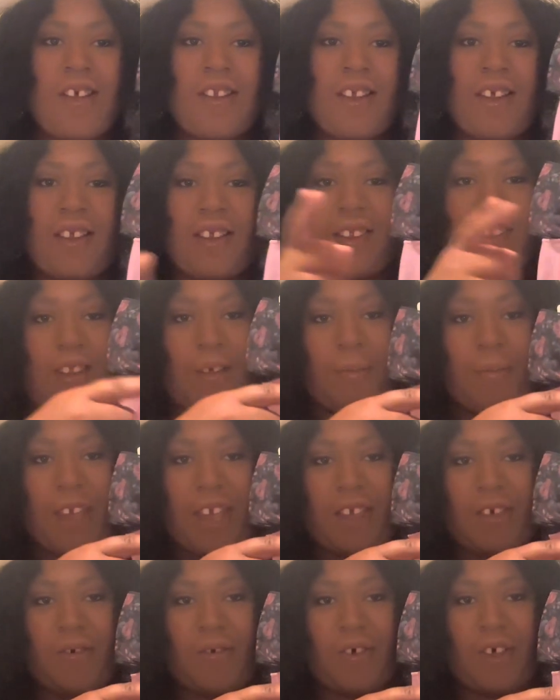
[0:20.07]
This is the
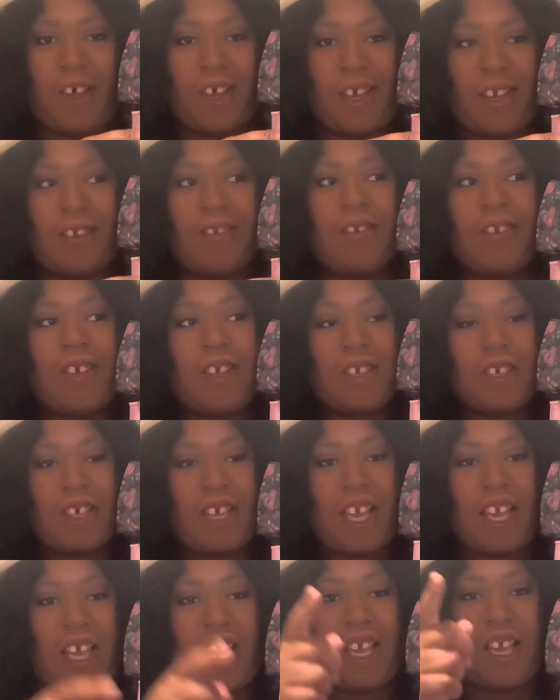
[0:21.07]
pink one
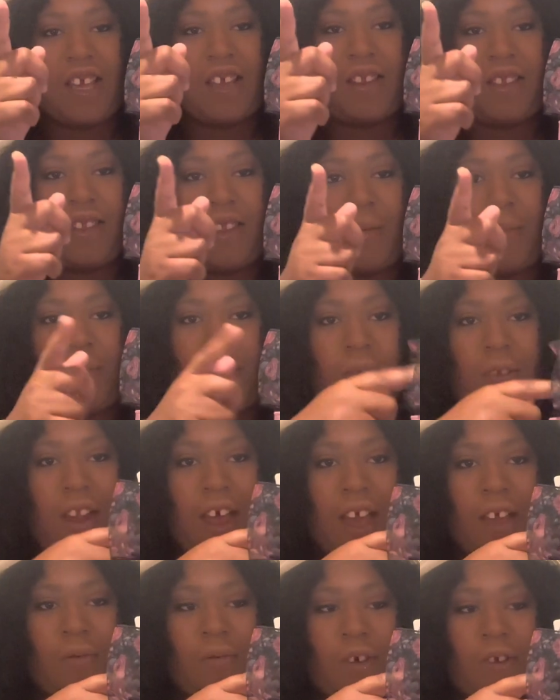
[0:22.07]
and the
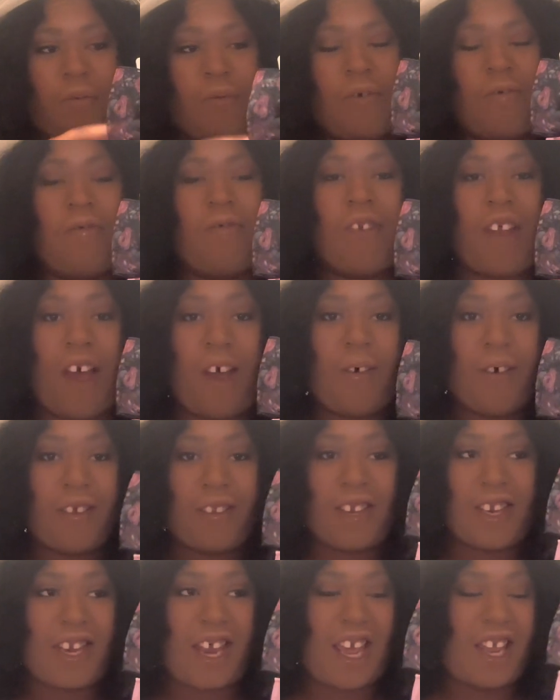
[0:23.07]
black one with
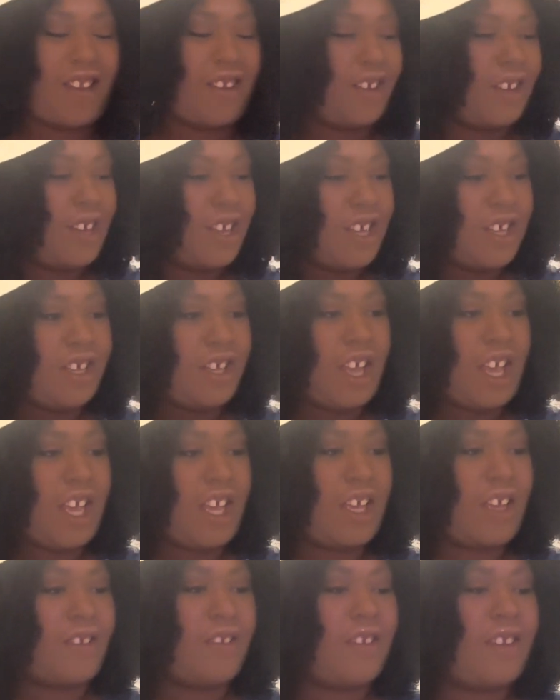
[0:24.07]
flowers in it,
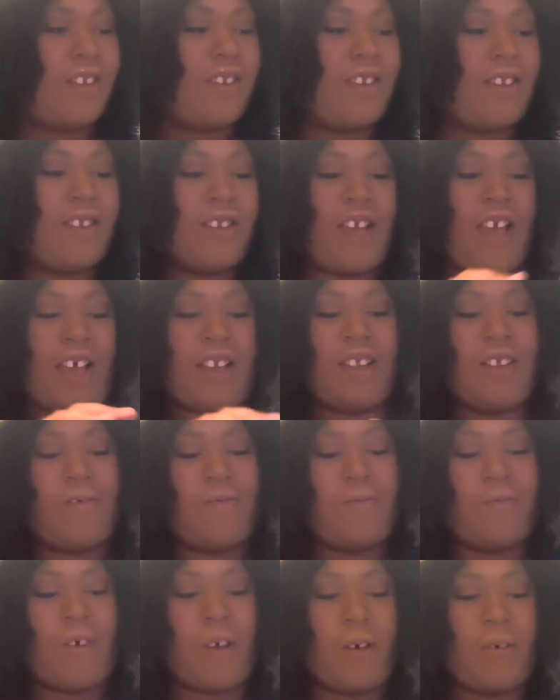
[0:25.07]
and this is gotten
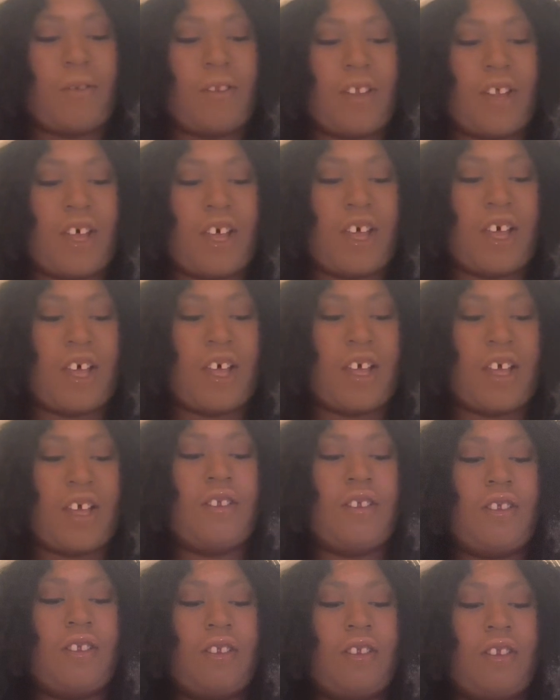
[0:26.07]
from the
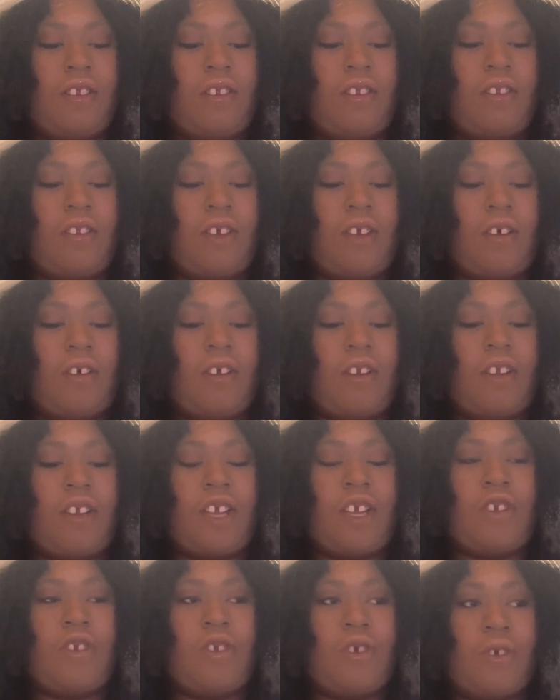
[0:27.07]

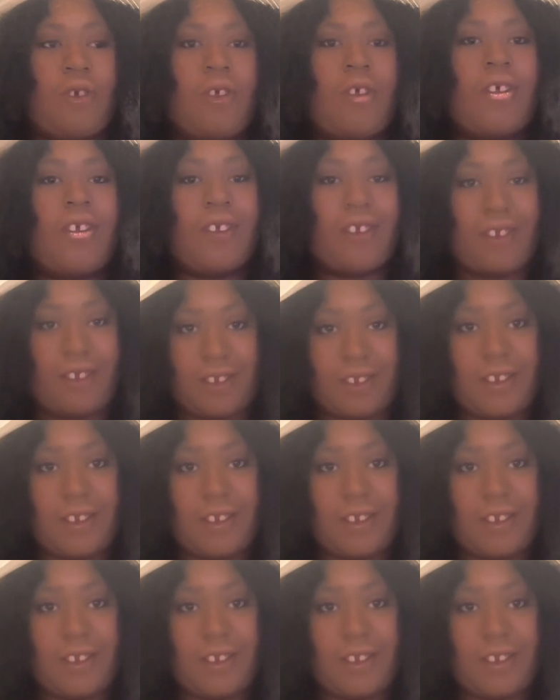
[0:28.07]
Sincerely Jules,